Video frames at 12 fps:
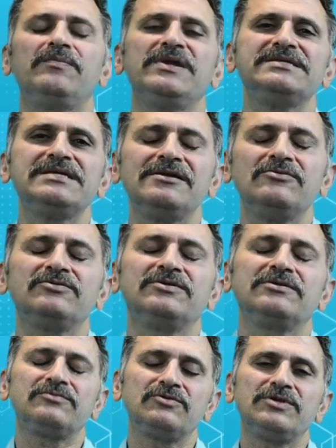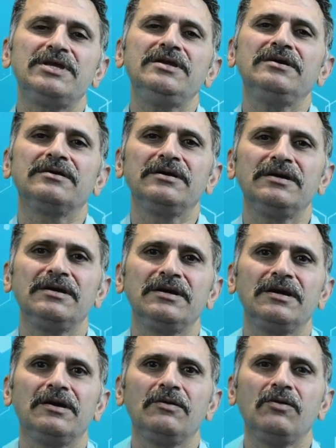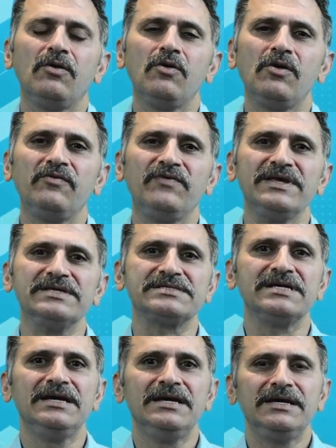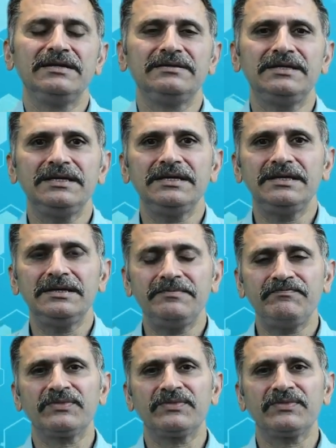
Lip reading: pleasing look to the whole face. The